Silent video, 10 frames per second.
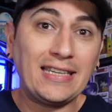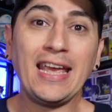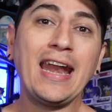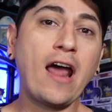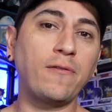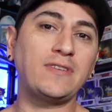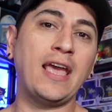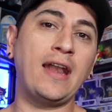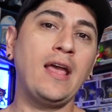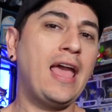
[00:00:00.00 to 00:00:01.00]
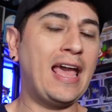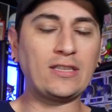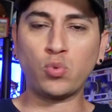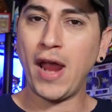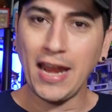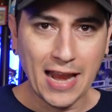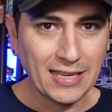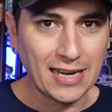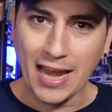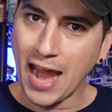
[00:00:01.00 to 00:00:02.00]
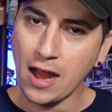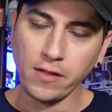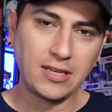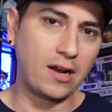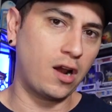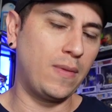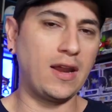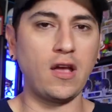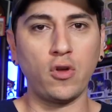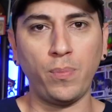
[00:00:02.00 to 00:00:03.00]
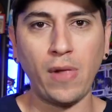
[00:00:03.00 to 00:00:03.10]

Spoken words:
a 10 out of 10. It's rated as a 9 out of 10 on many other